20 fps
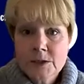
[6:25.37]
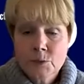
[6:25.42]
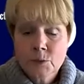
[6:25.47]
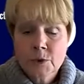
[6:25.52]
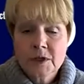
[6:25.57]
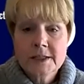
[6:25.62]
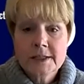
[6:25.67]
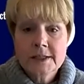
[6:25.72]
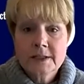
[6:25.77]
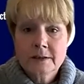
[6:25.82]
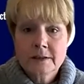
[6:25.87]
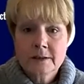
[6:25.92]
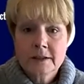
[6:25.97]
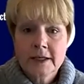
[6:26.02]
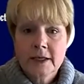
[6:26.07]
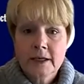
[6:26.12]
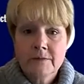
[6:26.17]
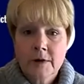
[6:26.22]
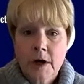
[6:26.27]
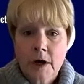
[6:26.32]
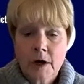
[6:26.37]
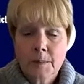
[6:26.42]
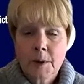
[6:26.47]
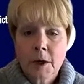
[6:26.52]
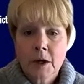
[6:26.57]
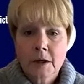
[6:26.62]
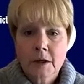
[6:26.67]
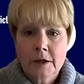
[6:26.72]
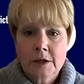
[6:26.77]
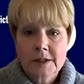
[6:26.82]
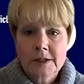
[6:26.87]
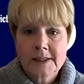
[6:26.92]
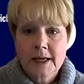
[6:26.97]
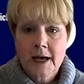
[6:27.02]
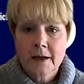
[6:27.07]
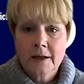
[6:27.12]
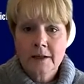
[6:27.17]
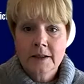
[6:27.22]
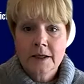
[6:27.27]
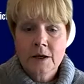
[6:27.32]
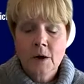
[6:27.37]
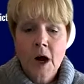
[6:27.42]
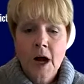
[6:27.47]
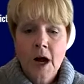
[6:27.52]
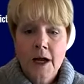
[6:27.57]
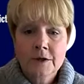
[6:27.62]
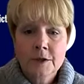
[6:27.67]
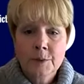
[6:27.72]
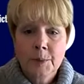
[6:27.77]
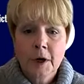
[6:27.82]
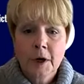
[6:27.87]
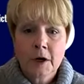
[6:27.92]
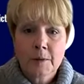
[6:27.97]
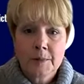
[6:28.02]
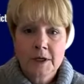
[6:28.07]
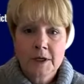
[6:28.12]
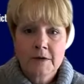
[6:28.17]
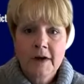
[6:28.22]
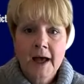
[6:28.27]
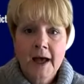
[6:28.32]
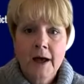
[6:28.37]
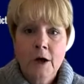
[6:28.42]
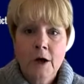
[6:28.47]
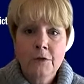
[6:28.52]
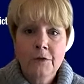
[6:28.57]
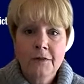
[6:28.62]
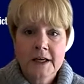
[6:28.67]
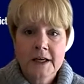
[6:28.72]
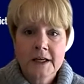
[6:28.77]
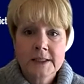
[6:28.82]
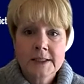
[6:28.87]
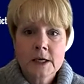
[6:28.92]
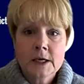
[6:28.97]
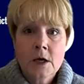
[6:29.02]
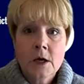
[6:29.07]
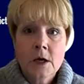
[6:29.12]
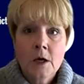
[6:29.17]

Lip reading: recently of our partners down at the Ohio Department of Health is,